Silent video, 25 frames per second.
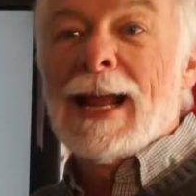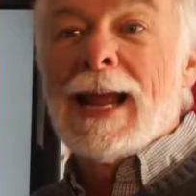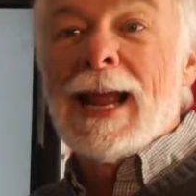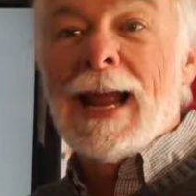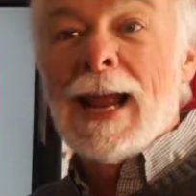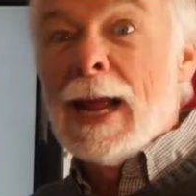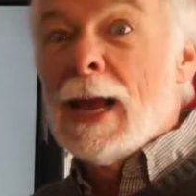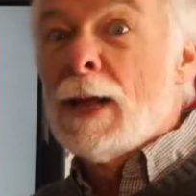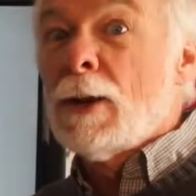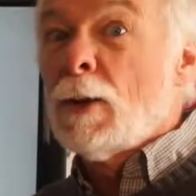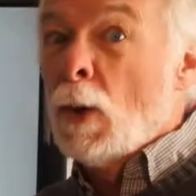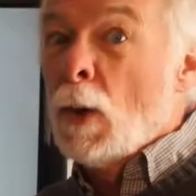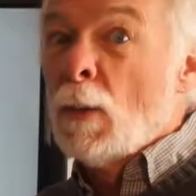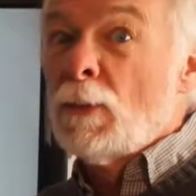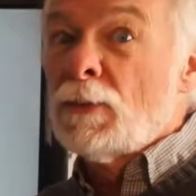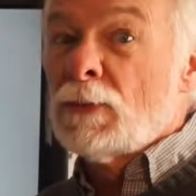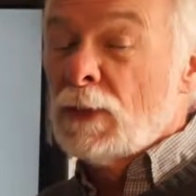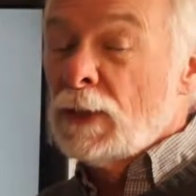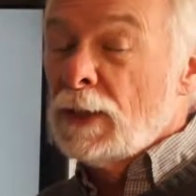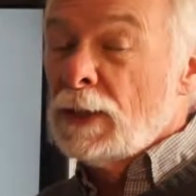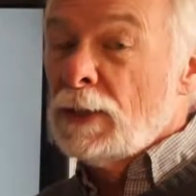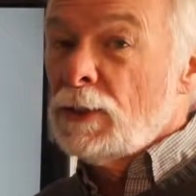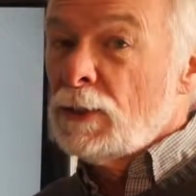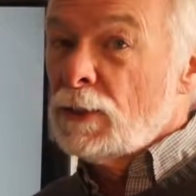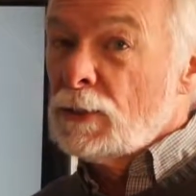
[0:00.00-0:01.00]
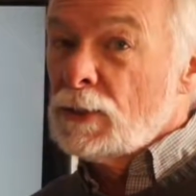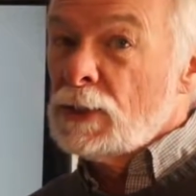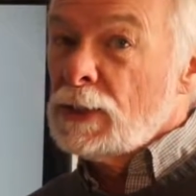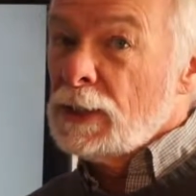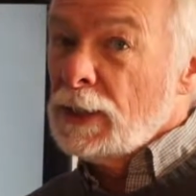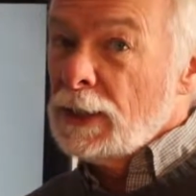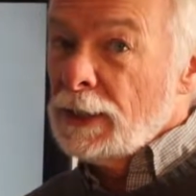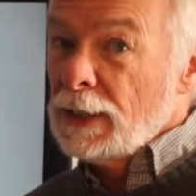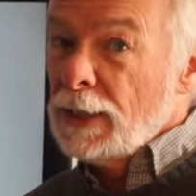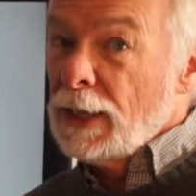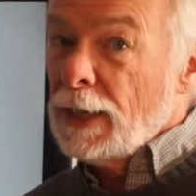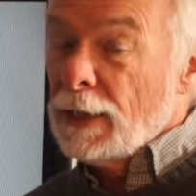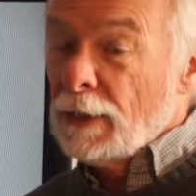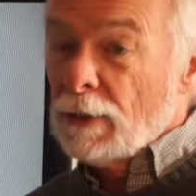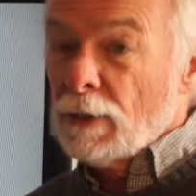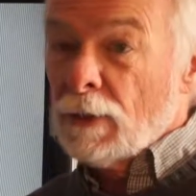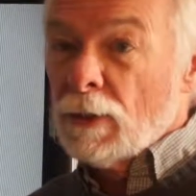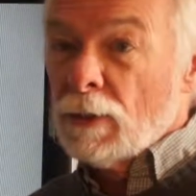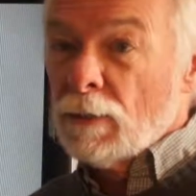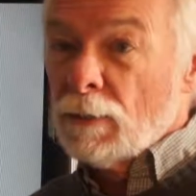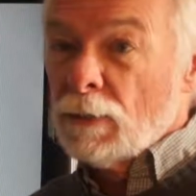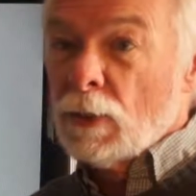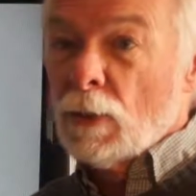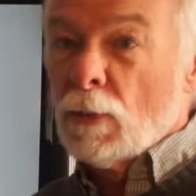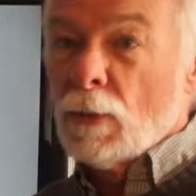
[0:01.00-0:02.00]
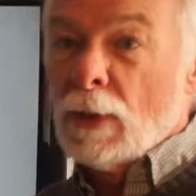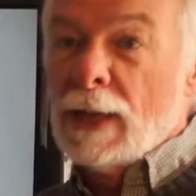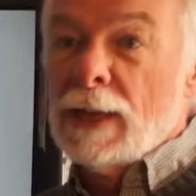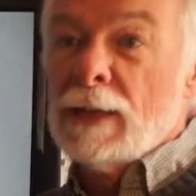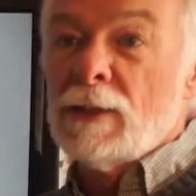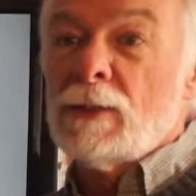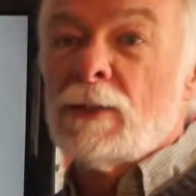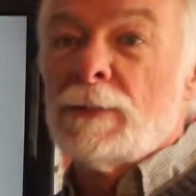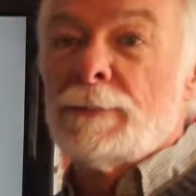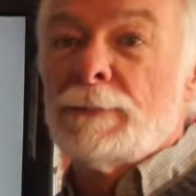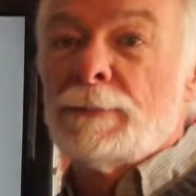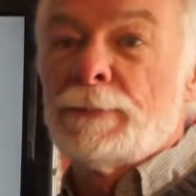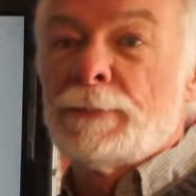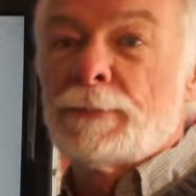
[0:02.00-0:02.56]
And hopefully you'll see the error of your ways.